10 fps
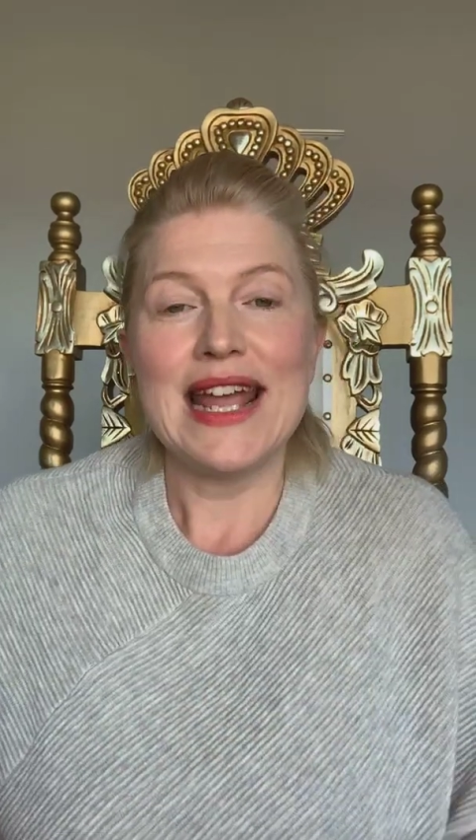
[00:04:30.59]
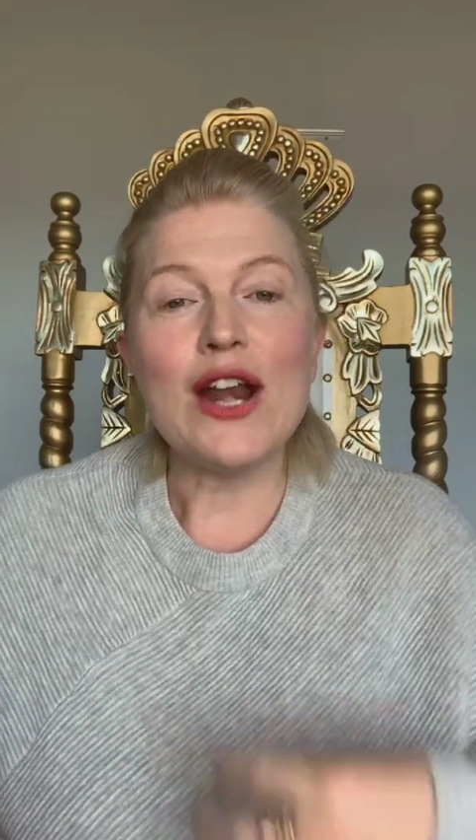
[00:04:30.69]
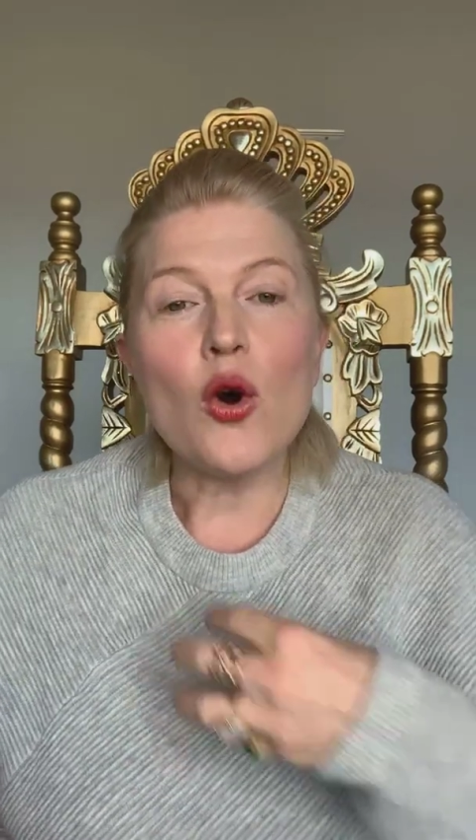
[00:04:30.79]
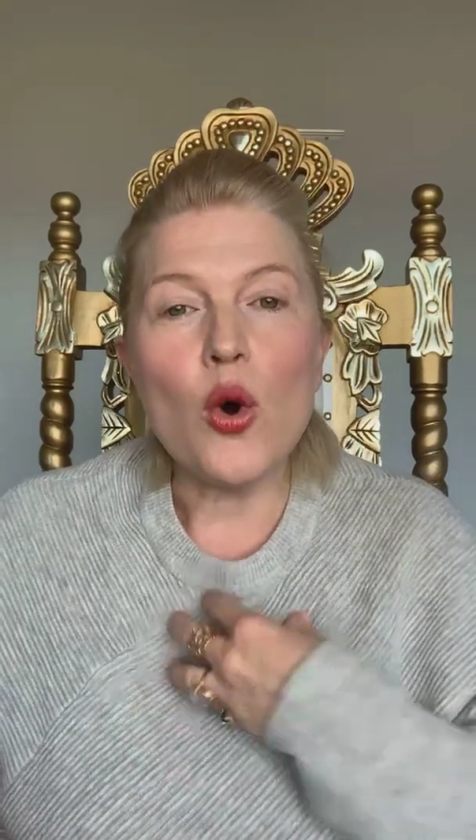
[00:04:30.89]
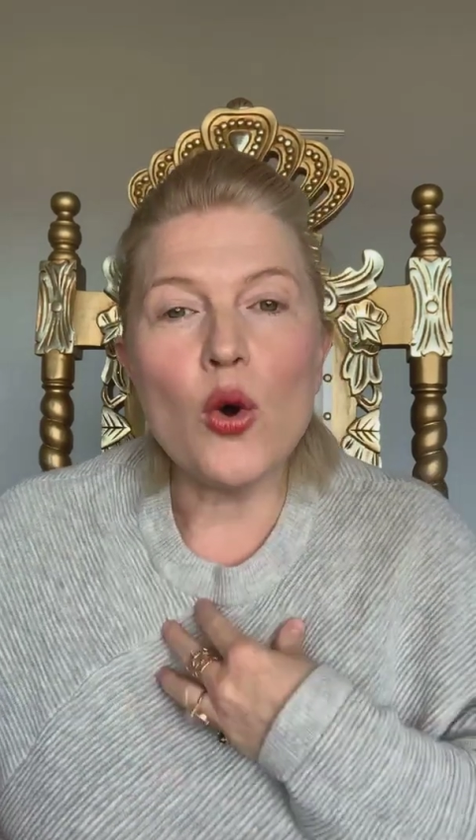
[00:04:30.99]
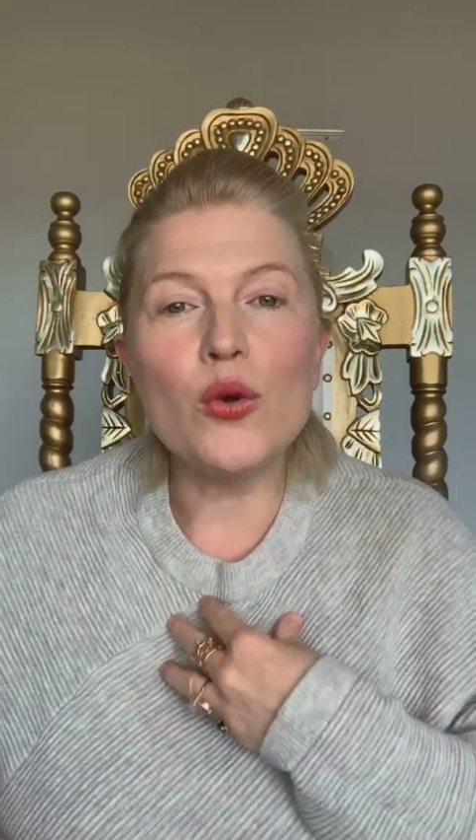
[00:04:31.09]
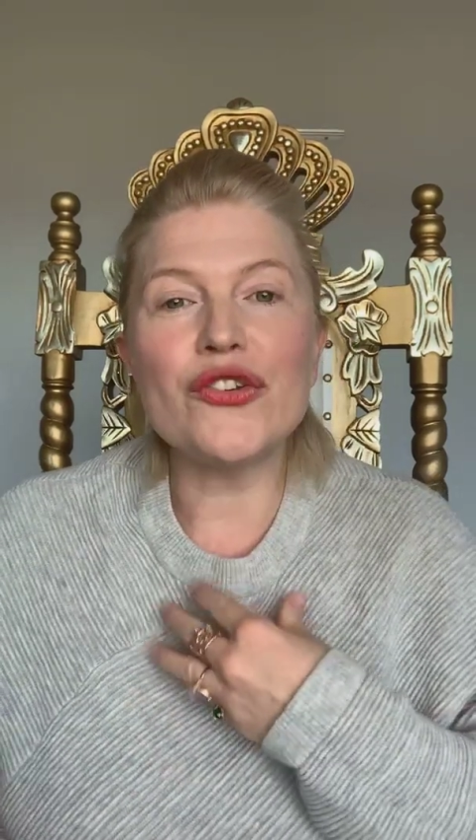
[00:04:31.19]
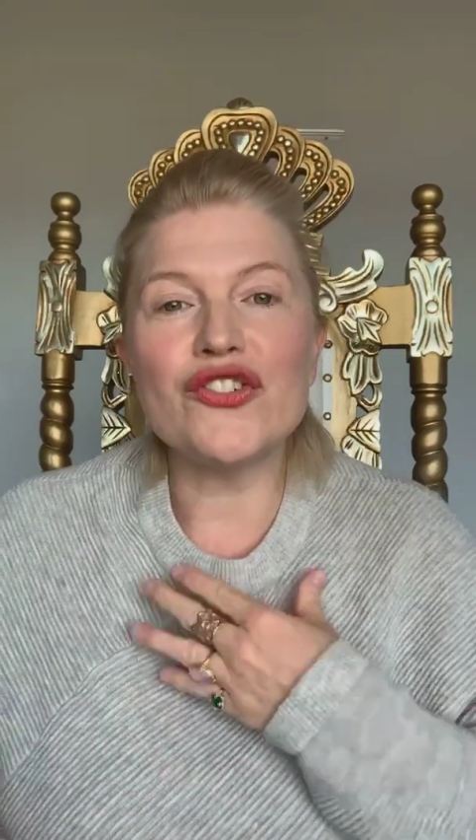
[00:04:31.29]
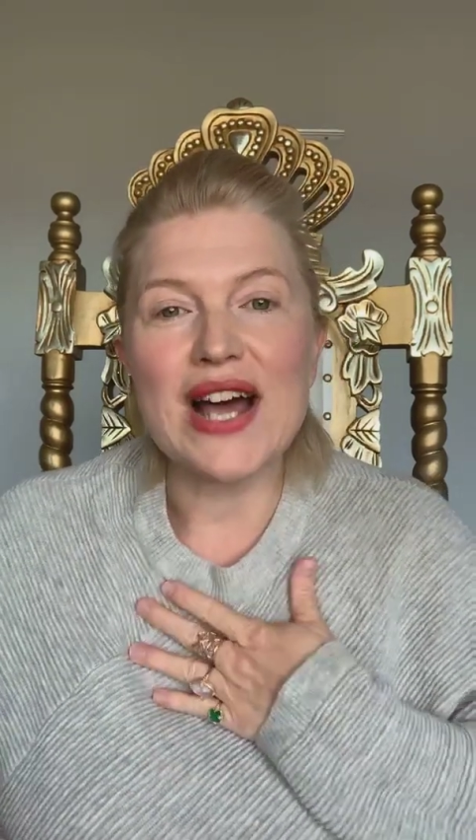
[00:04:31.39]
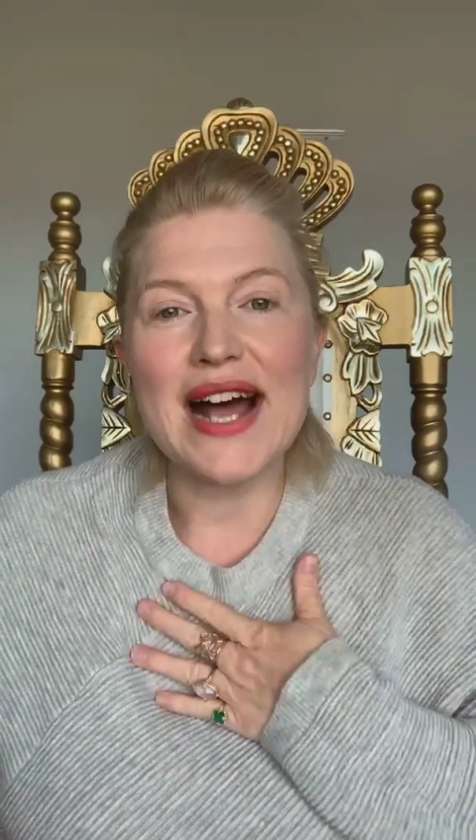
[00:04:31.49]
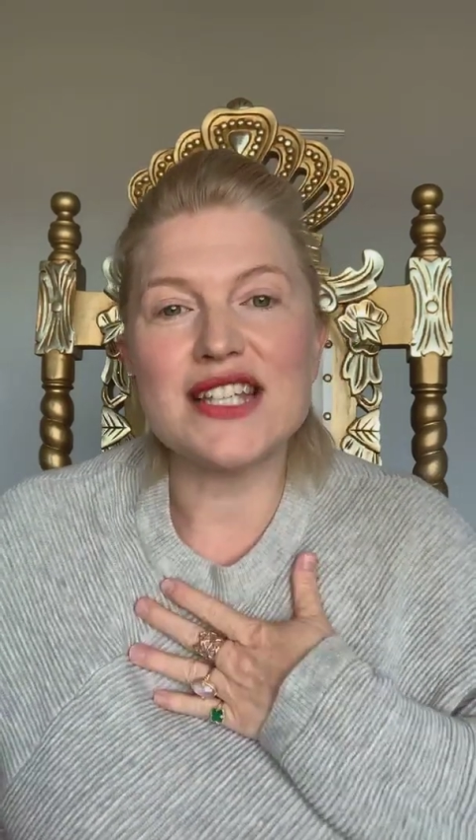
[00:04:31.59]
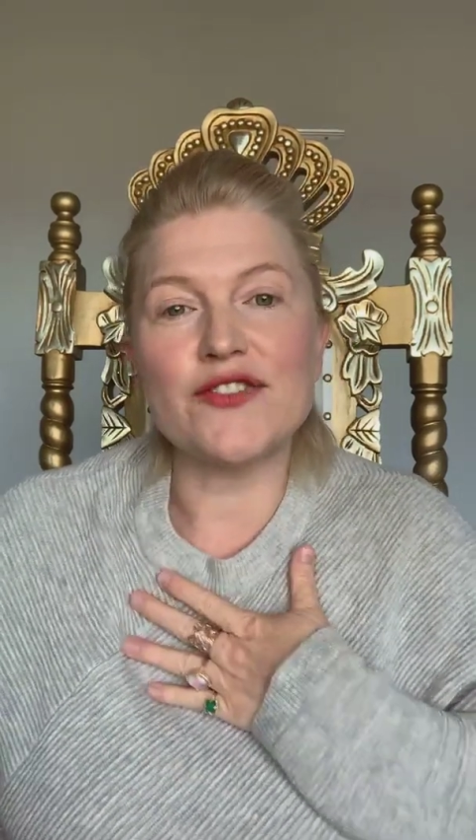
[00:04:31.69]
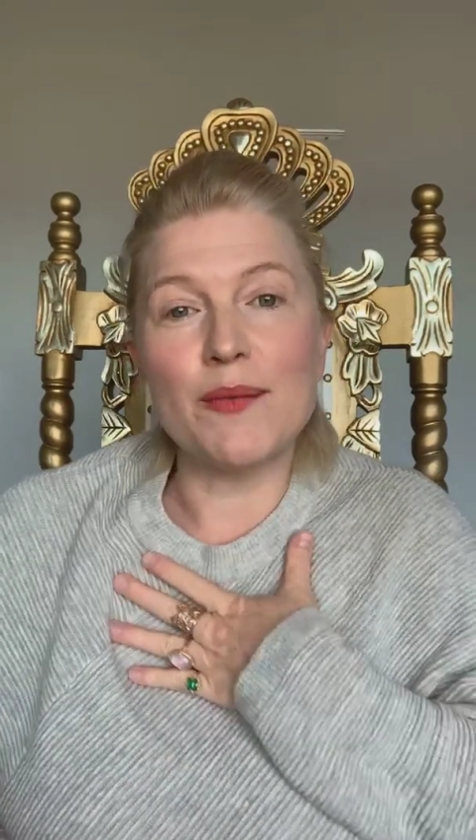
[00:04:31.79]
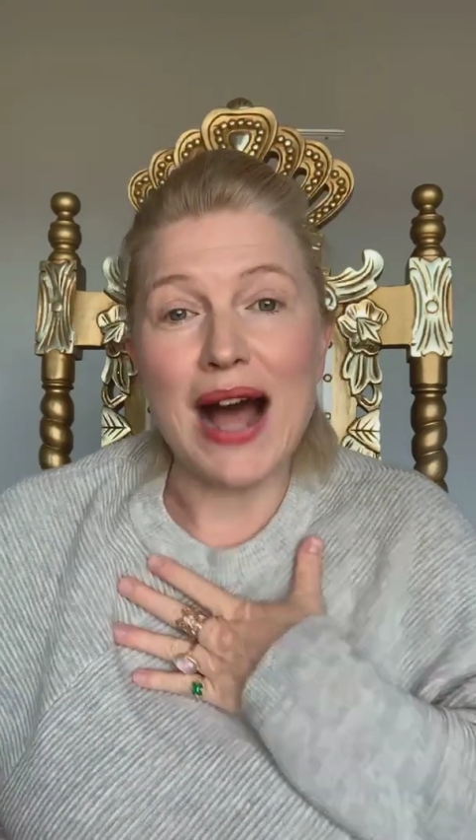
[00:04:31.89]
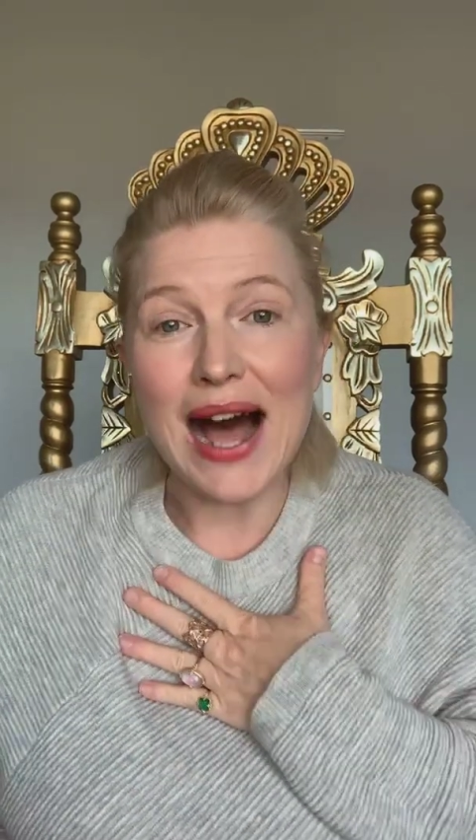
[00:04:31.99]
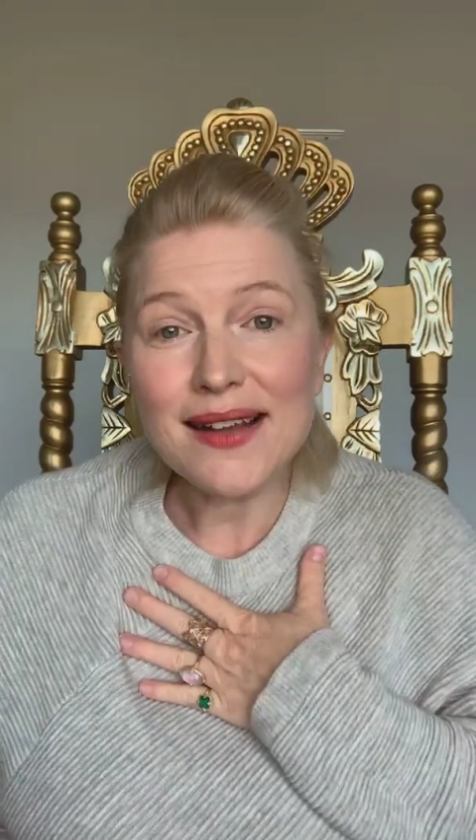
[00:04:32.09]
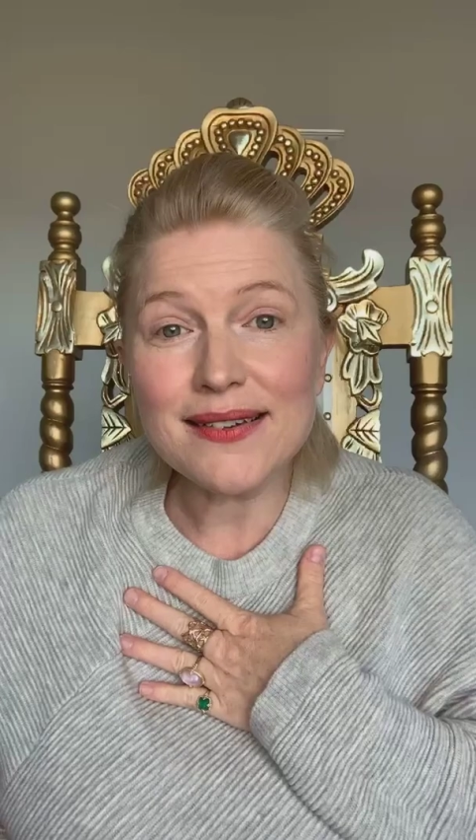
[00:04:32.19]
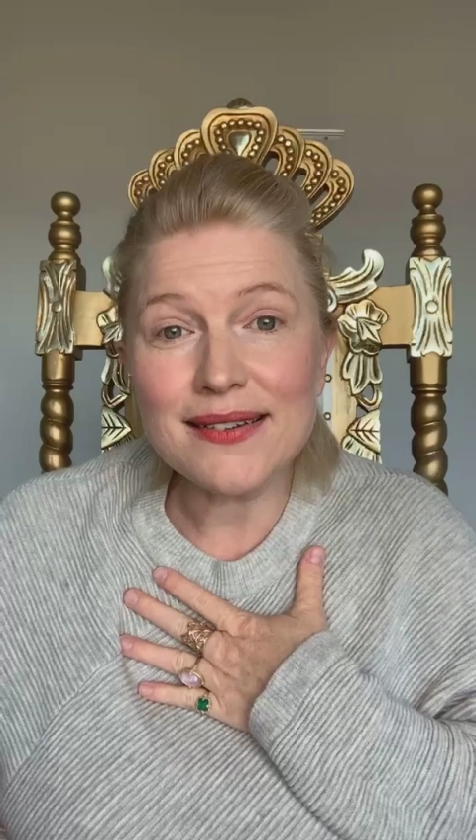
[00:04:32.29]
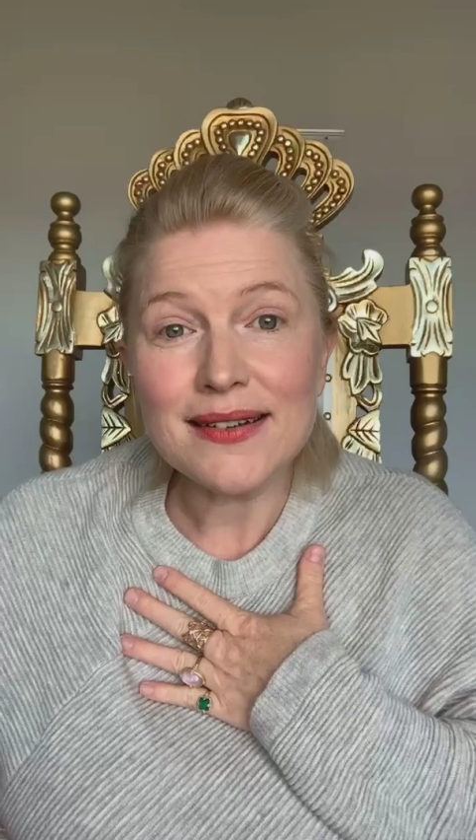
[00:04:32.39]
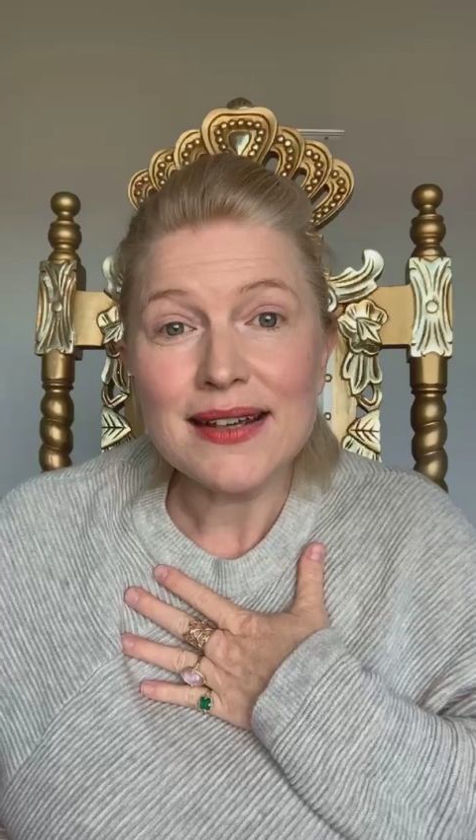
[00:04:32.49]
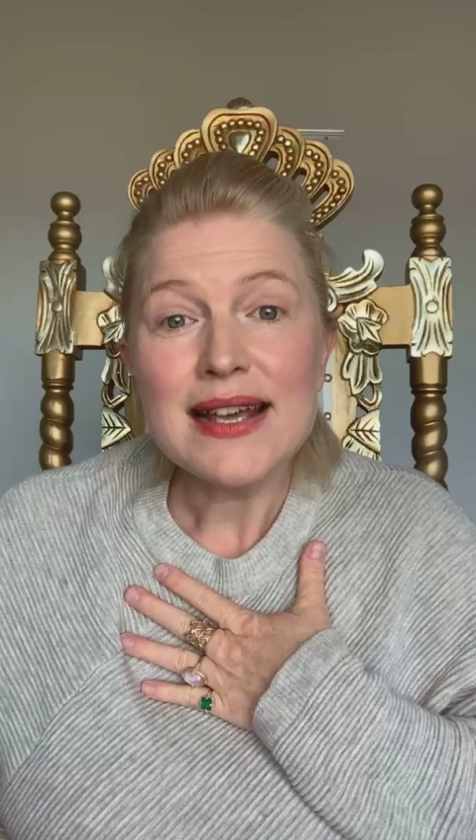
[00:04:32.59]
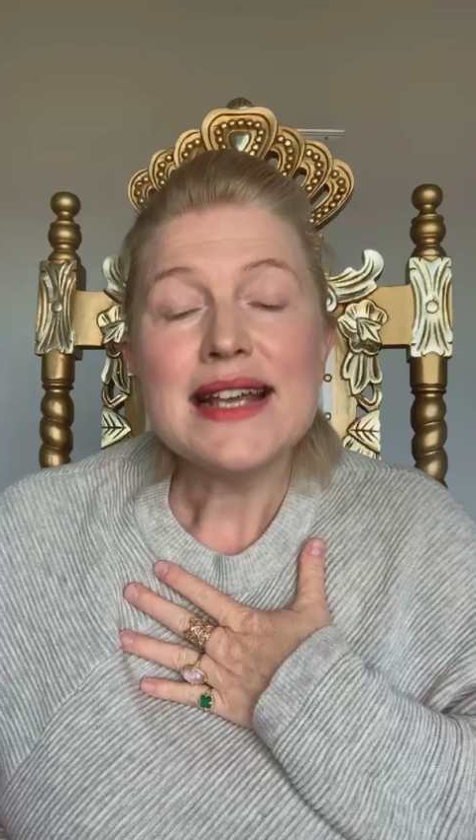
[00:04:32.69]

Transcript: It all starts from us